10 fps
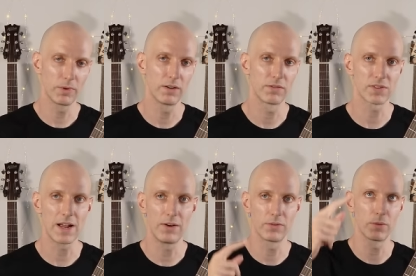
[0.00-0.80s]
bit of
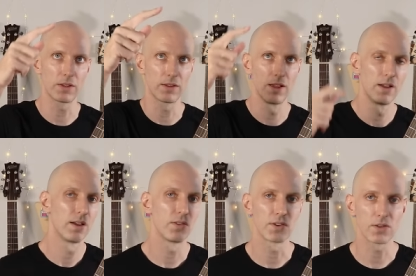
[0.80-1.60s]
sound with
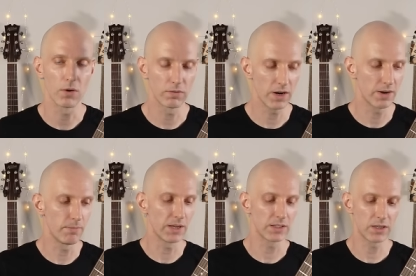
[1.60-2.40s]
this
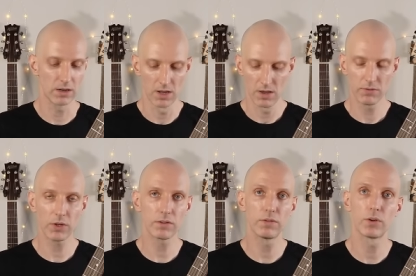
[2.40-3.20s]
overhead mic here. If you
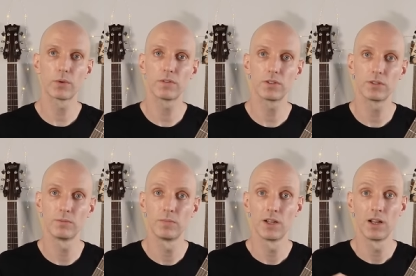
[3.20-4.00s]
want the full
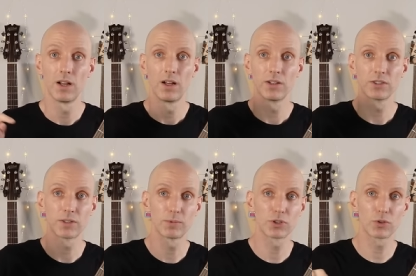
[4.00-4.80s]
review,
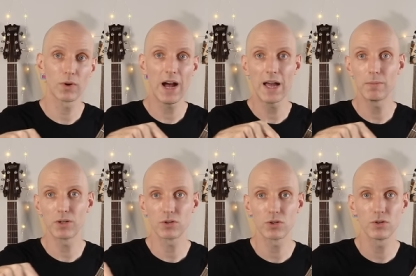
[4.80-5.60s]

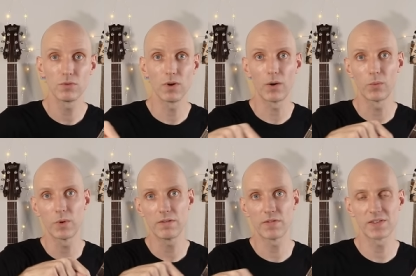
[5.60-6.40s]
subscribe to
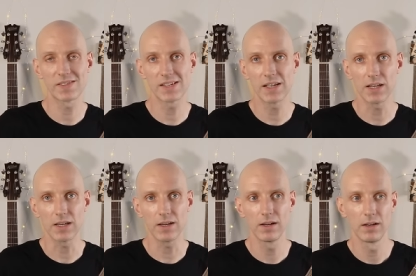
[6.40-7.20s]
Riff
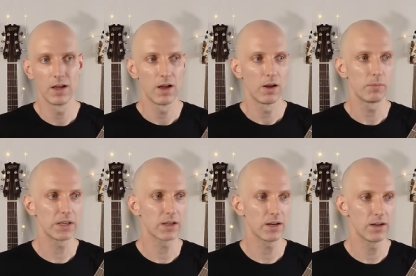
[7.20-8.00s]
City,
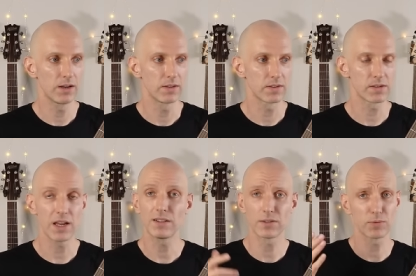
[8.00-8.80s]
because,
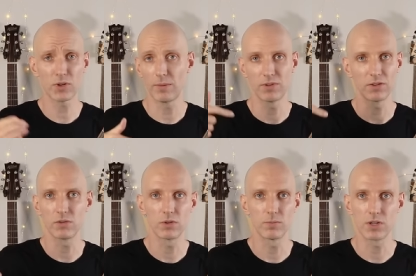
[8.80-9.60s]
and subscribe to
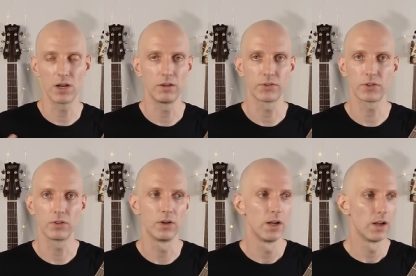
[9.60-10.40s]
the YouTube channel
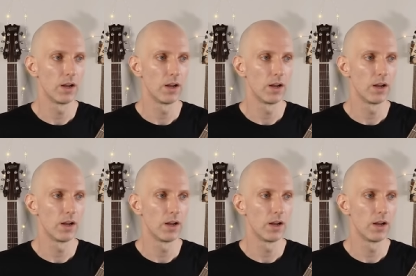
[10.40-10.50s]
too.